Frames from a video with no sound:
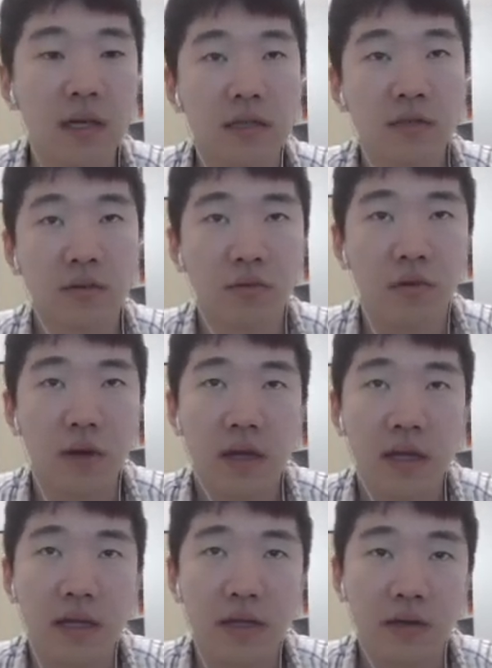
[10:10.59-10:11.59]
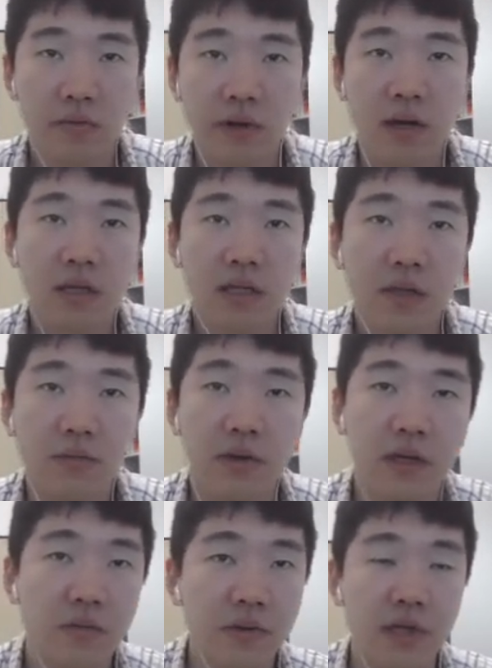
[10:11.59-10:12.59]
So in the reality,
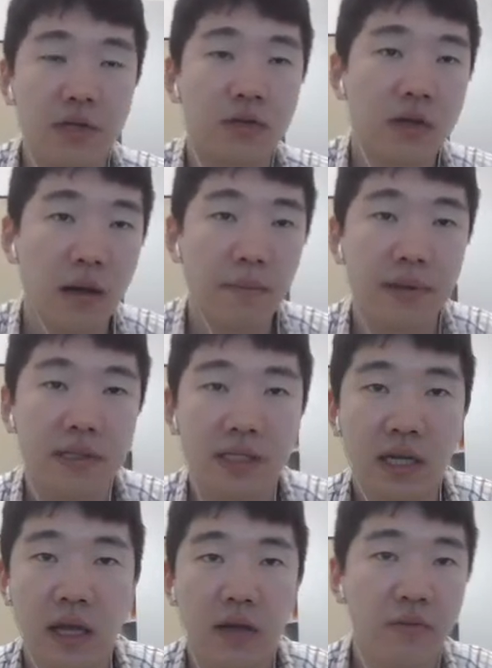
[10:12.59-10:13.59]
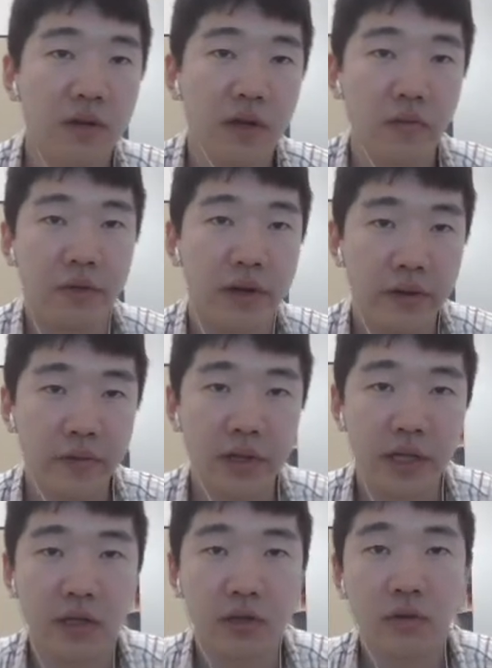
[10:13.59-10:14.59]
we need to compensate, and we
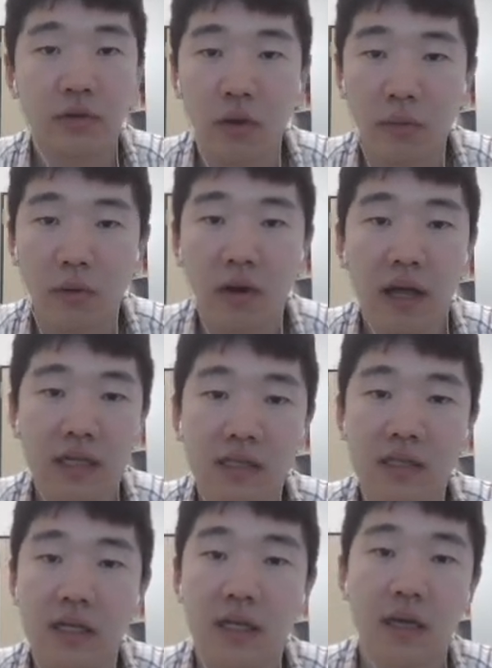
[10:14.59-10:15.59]
need to normalize